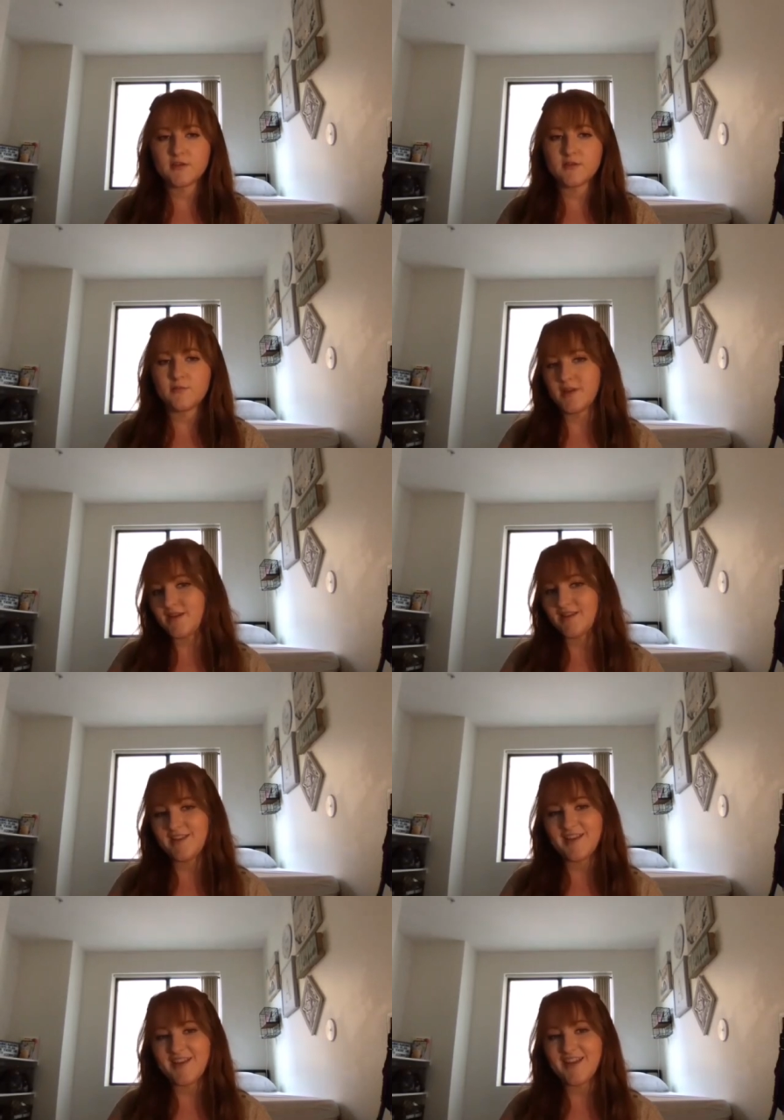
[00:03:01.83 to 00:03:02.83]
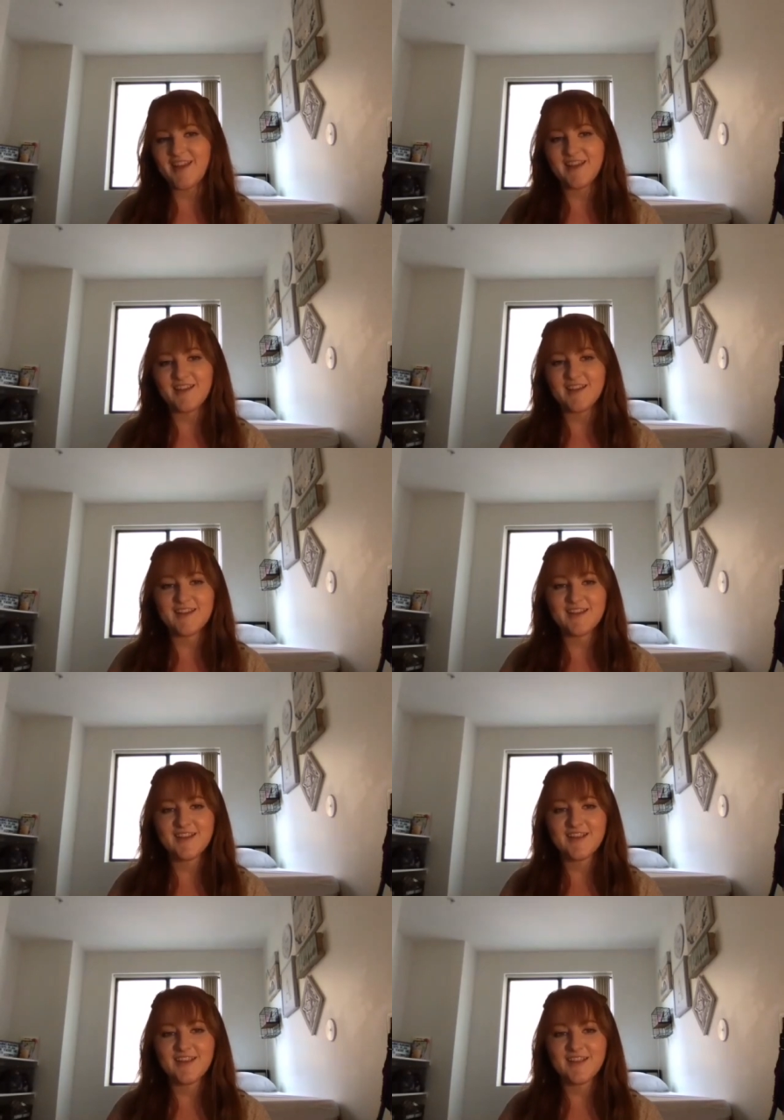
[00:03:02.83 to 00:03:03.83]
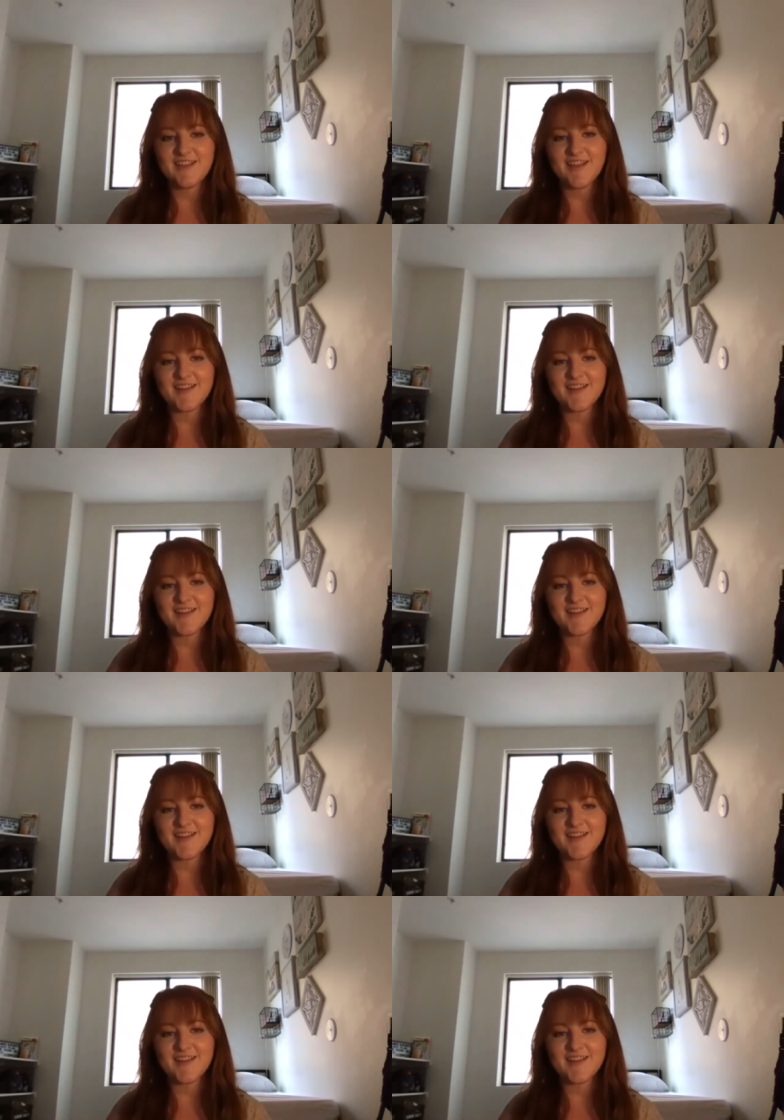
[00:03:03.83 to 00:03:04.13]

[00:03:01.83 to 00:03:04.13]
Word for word: me. And that